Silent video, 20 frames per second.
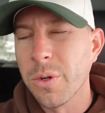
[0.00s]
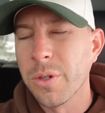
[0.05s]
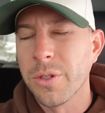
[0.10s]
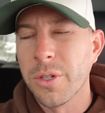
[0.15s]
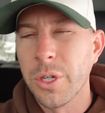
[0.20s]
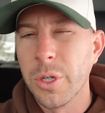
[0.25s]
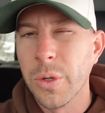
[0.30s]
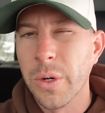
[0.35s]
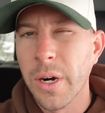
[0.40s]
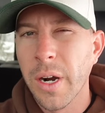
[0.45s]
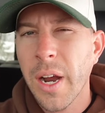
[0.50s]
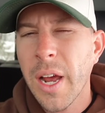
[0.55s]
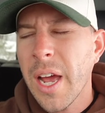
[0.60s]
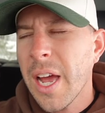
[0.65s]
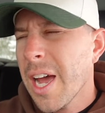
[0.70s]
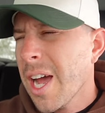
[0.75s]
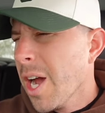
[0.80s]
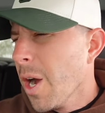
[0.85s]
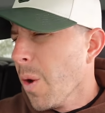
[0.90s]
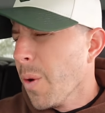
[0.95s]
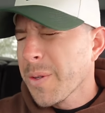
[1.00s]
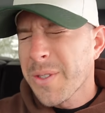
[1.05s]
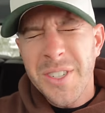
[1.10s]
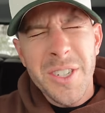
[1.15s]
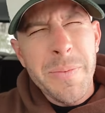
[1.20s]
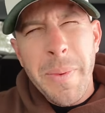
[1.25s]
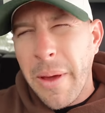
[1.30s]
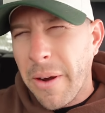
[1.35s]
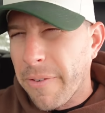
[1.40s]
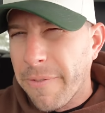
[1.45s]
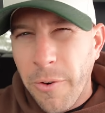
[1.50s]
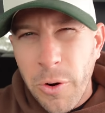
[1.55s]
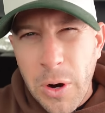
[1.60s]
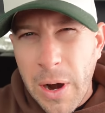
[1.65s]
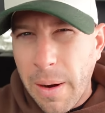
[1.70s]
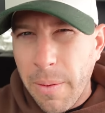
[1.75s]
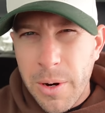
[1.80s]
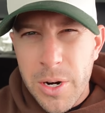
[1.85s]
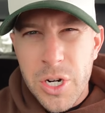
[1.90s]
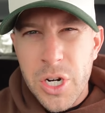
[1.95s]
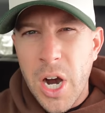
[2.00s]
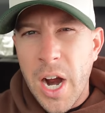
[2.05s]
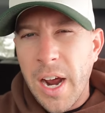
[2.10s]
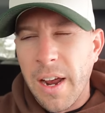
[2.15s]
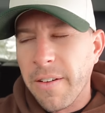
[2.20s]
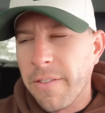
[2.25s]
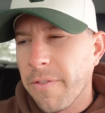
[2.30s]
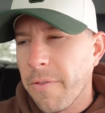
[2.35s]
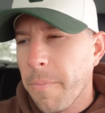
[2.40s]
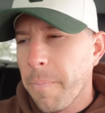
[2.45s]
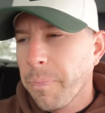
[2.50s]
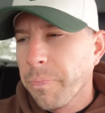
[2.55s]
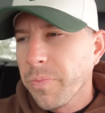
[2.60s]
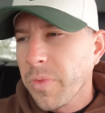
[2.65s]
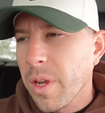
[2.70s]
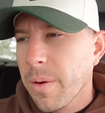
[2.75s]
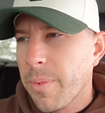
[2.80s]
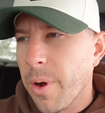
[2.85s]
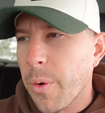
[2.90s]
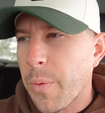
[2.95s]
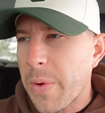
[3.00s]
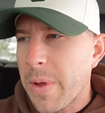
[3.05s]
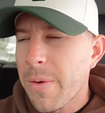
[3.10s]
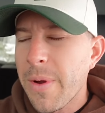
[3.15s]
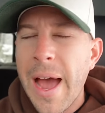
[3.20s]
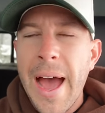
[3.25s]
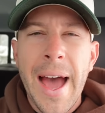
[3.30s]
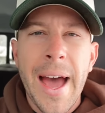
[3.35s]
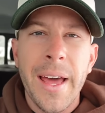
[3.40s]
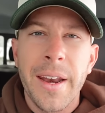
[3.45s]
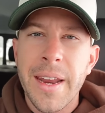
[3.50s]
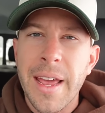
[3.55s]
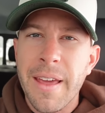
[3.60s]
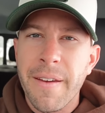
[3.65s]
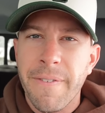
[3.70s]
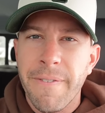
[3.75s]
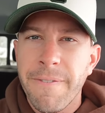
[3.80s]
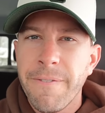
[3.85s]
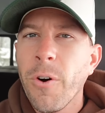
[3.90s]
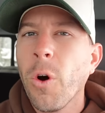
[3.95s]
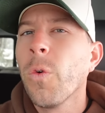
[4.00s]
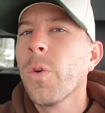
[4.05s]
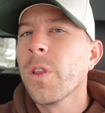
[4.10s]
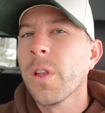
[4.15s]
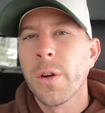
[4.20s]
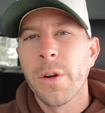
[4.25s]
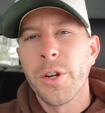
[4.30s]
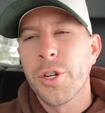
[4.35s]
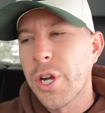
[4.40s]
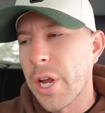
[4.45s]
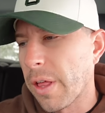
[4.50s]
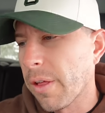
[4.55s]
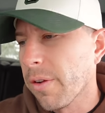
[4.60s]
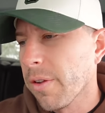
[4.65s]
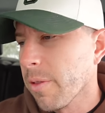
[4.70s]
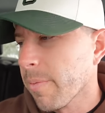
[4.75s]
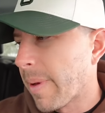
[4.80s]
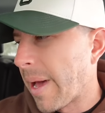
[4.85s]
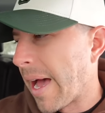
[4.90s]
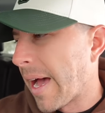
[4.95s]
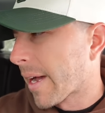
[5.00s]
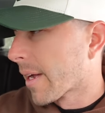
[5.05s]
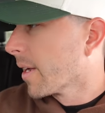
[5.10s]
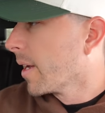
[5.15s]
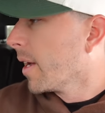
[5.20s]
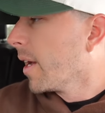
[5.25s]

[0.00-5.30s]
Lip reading: World Tour, which is about a 4-hour drive. But we had a fully loaded trailer in the back,